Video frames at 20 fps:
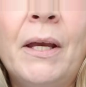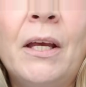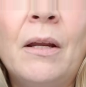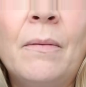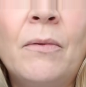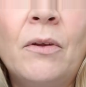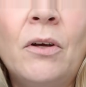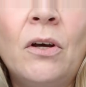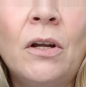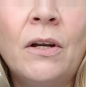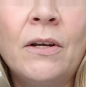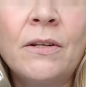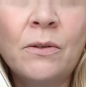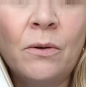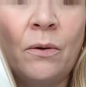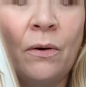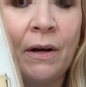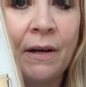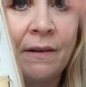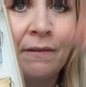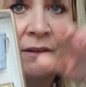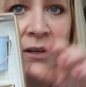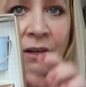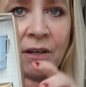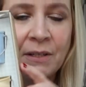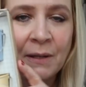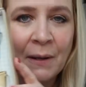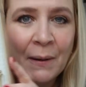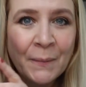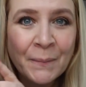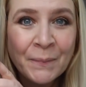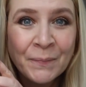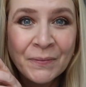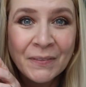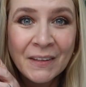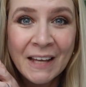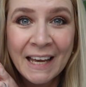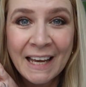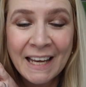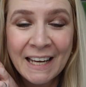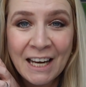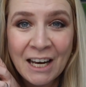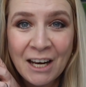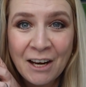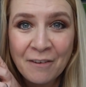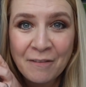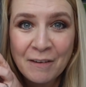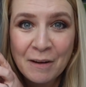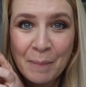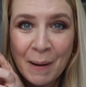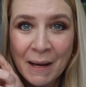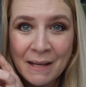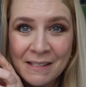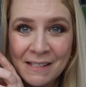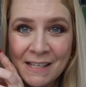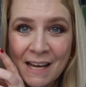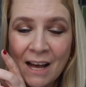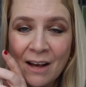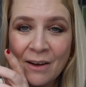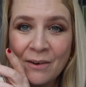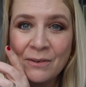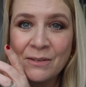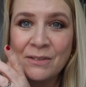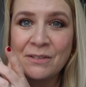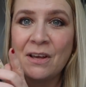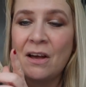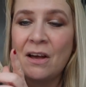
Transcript: picking up the colours quite as good. In lovely pastels,